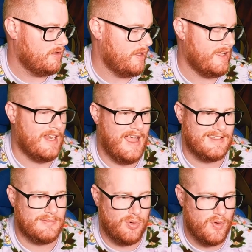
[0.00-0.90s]
Like, it
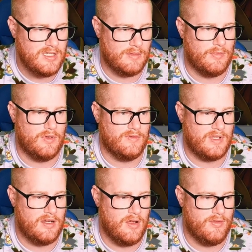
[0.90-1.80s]
has poison moves,
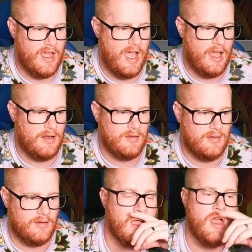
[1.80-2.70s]
I know that.
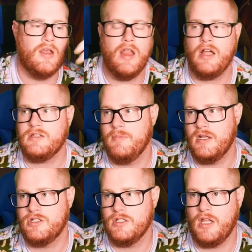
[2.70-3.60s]
Not to
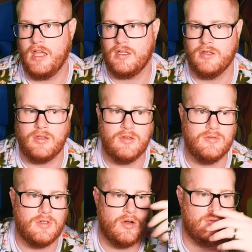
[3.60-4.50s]
mention, like, you
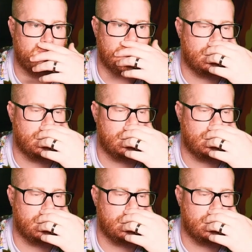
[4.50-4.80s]
don't,